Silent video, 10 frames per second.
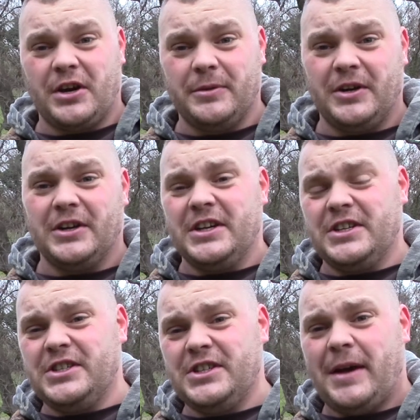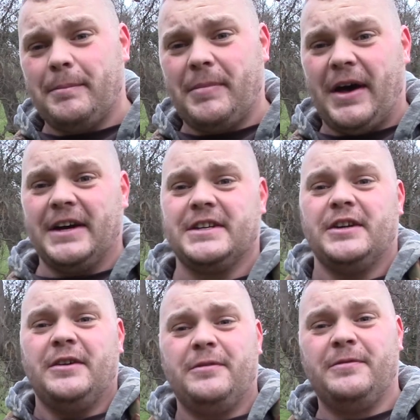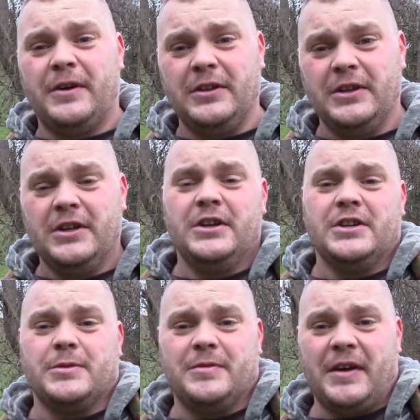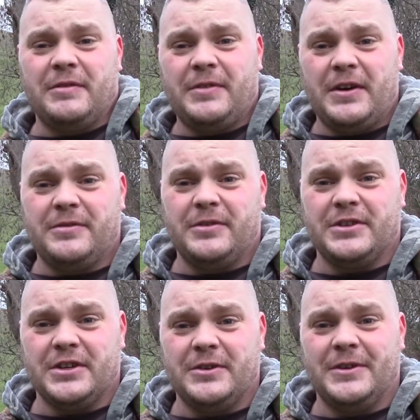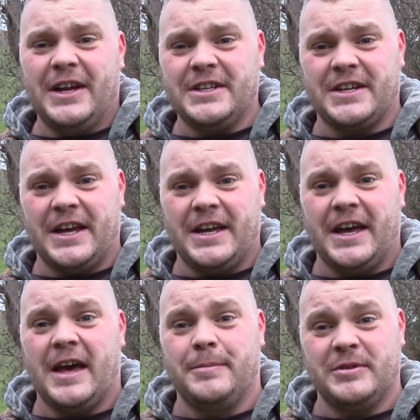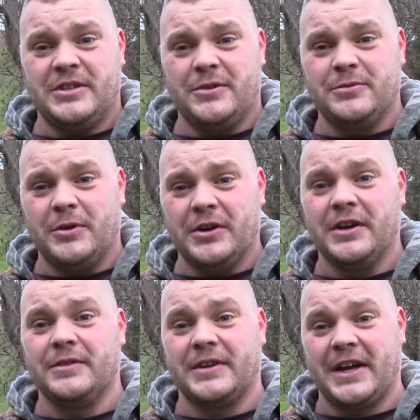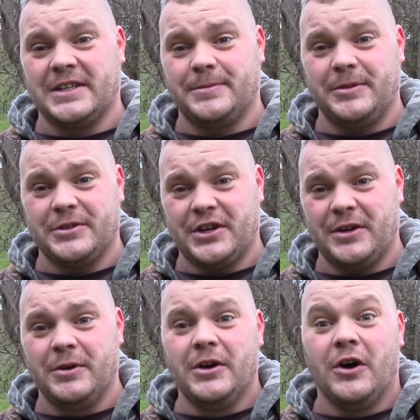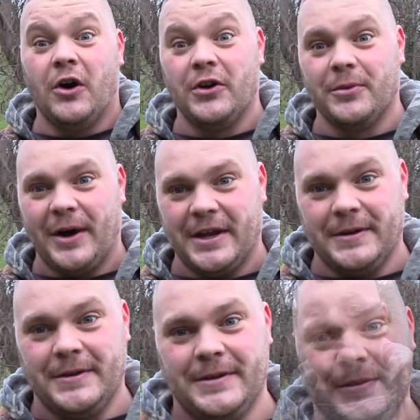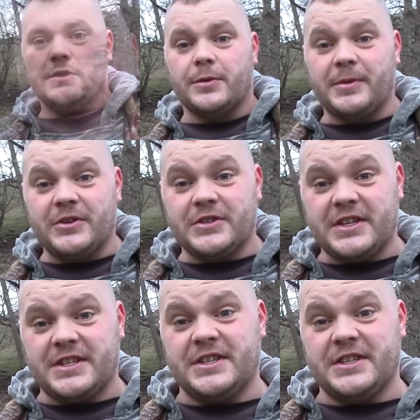going on, it's jam-packed full. So without further ado, let's get episode 1 of the Catapult Show underway. So because this